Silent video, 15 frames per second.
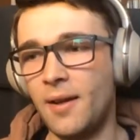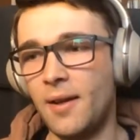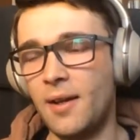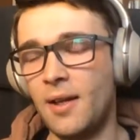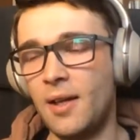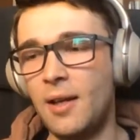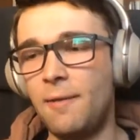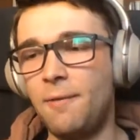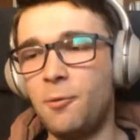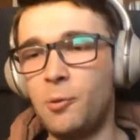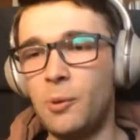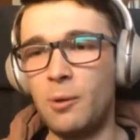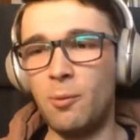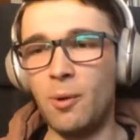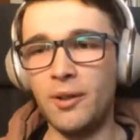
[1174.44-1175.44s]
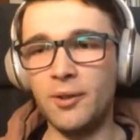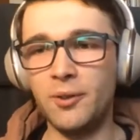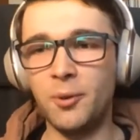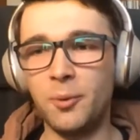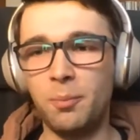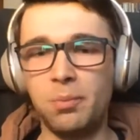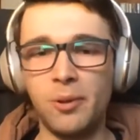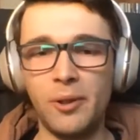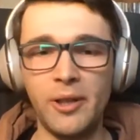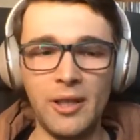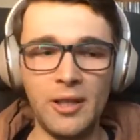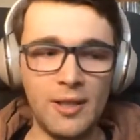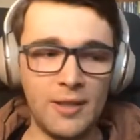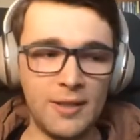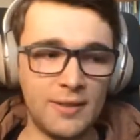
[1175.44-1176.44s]
if we want to
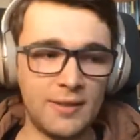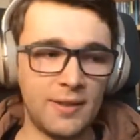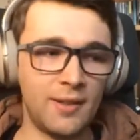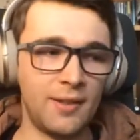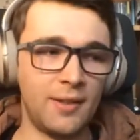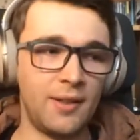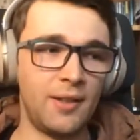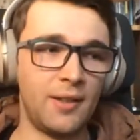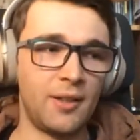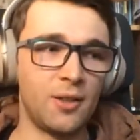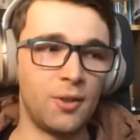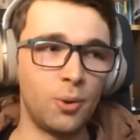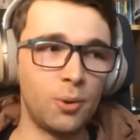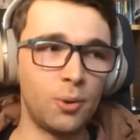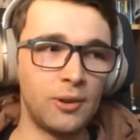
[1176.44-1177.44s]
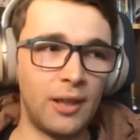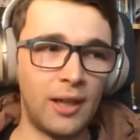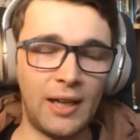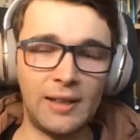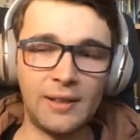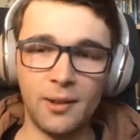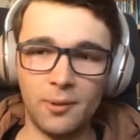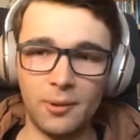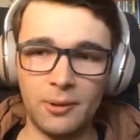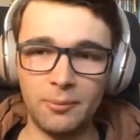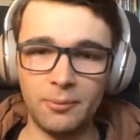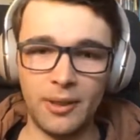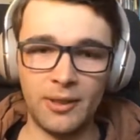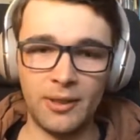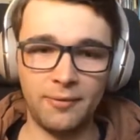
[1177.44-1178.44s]
please the Google algorithm
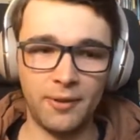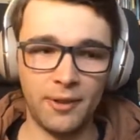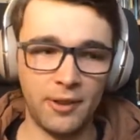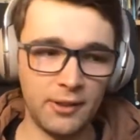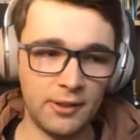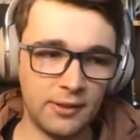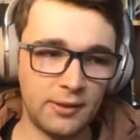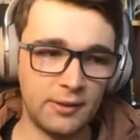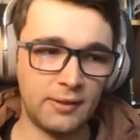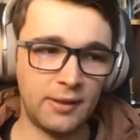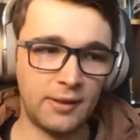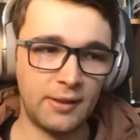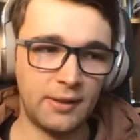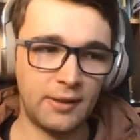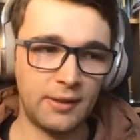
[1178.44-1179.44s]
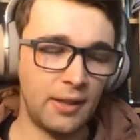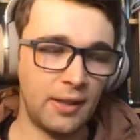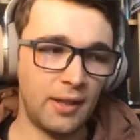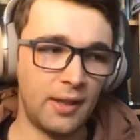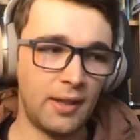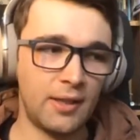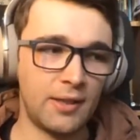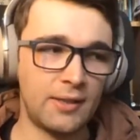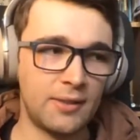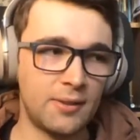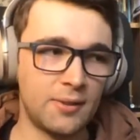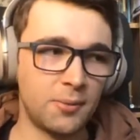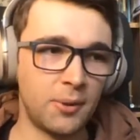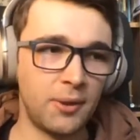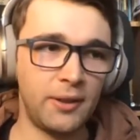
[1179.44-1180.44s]
at first, then
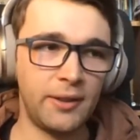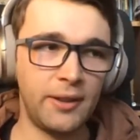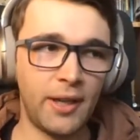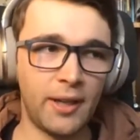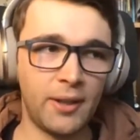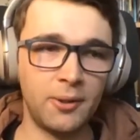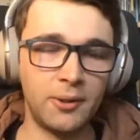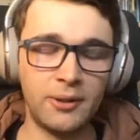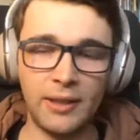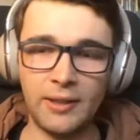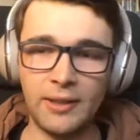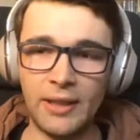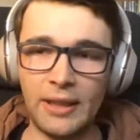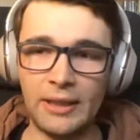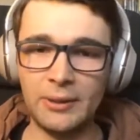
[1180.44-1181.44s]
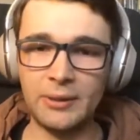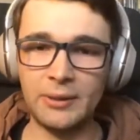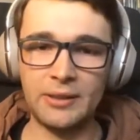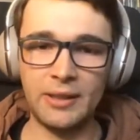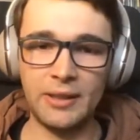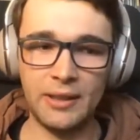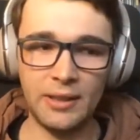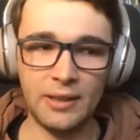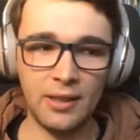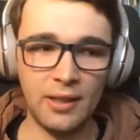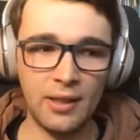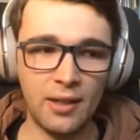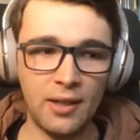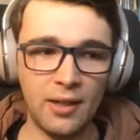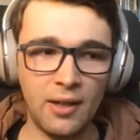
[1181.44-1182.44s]
it's really a good idea to see
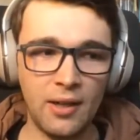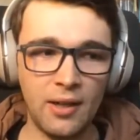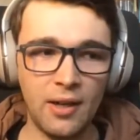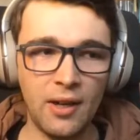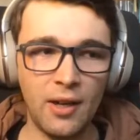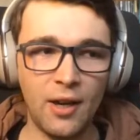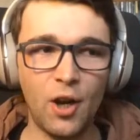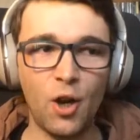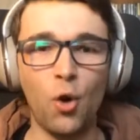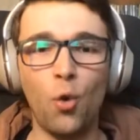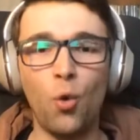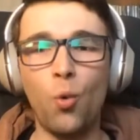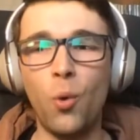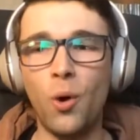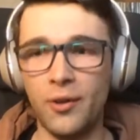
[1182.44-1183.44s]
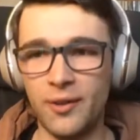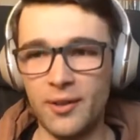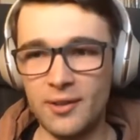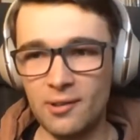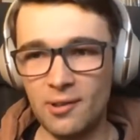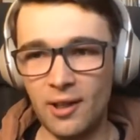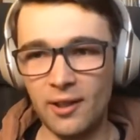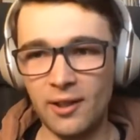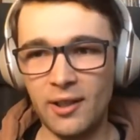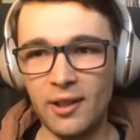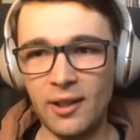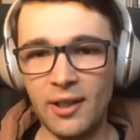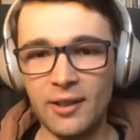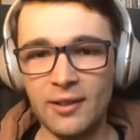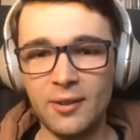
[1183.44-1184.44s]
what is
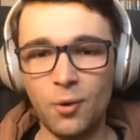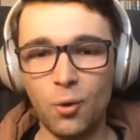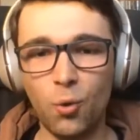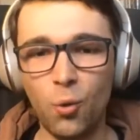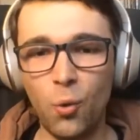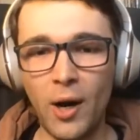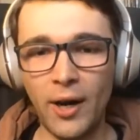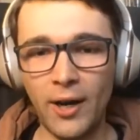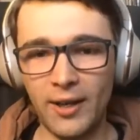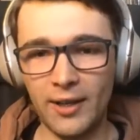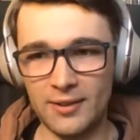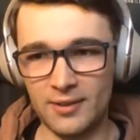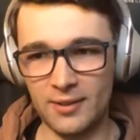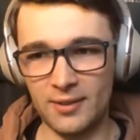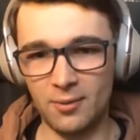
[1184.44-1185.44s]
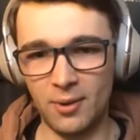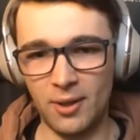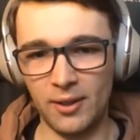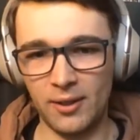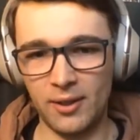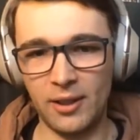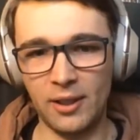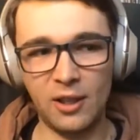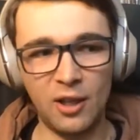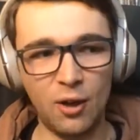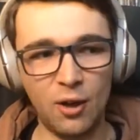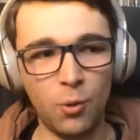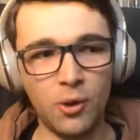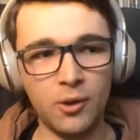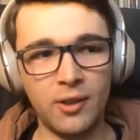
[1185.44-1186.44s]
ranking and why is it ranking.
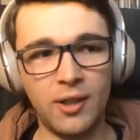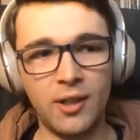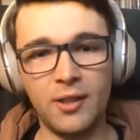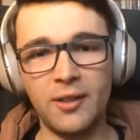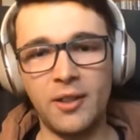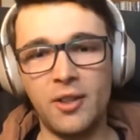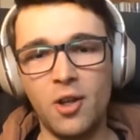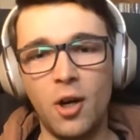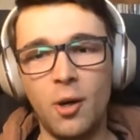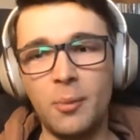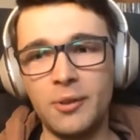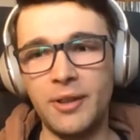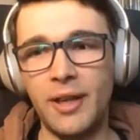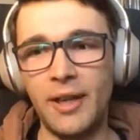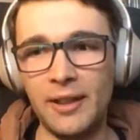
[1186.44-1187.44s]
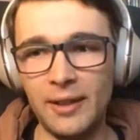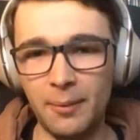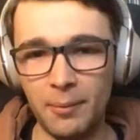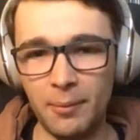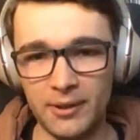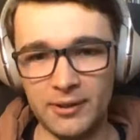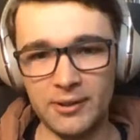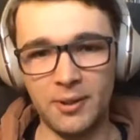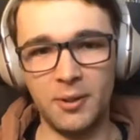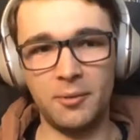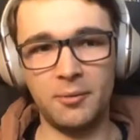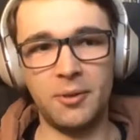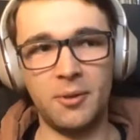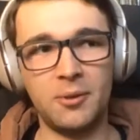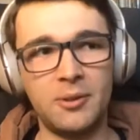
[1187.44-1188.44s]
What are the common elements of
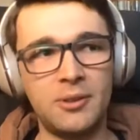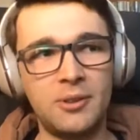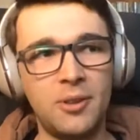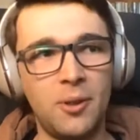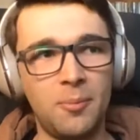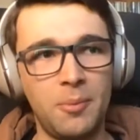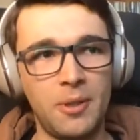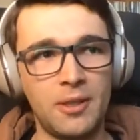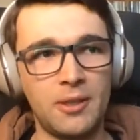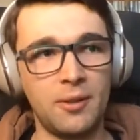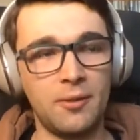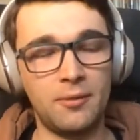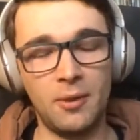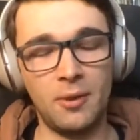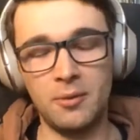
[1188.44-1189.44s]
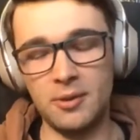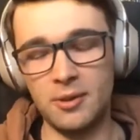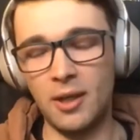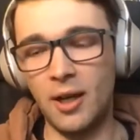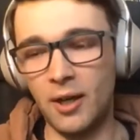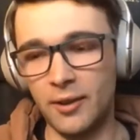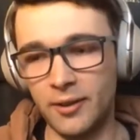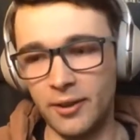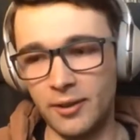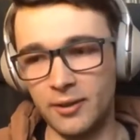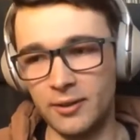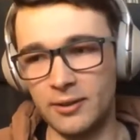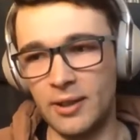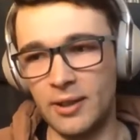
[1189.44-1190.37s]
those topics, of those articles?